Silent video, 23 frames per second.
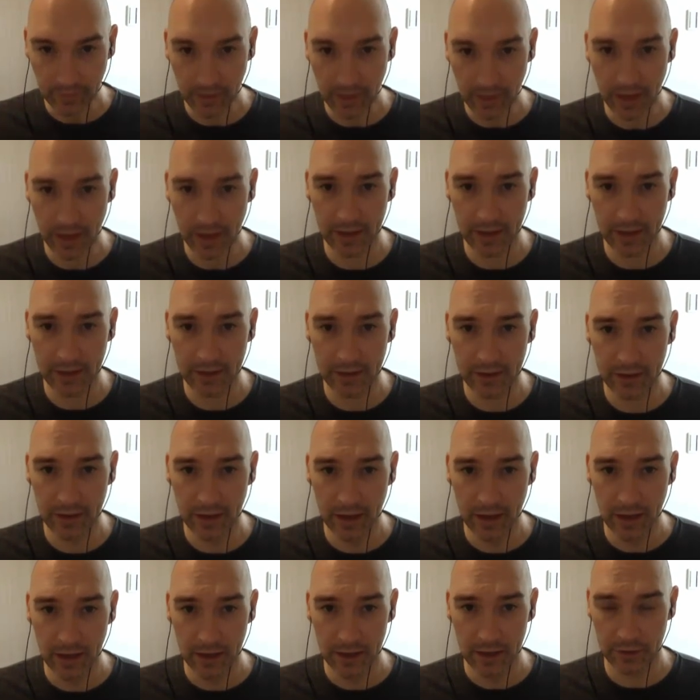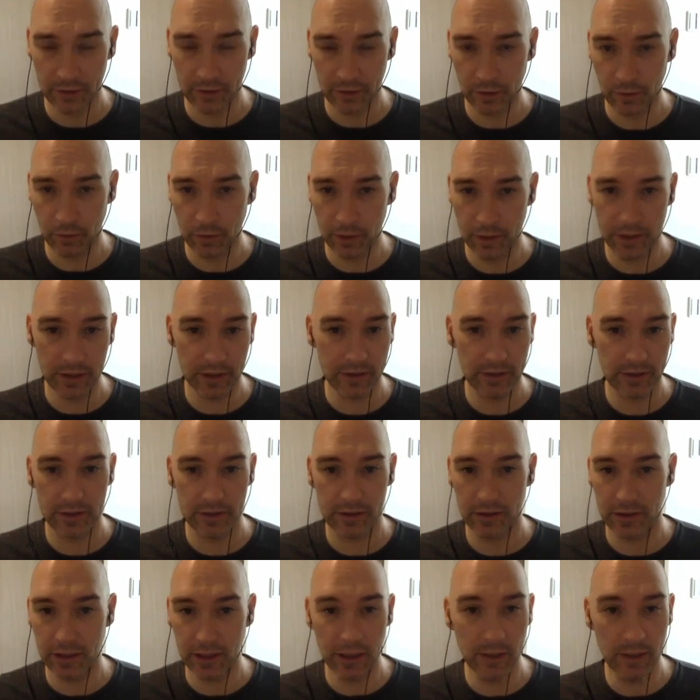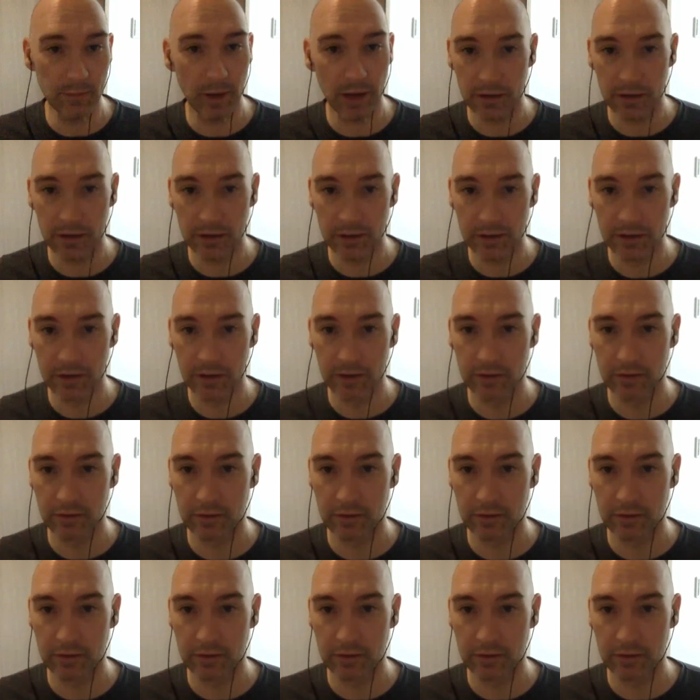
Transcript: And so we just emailed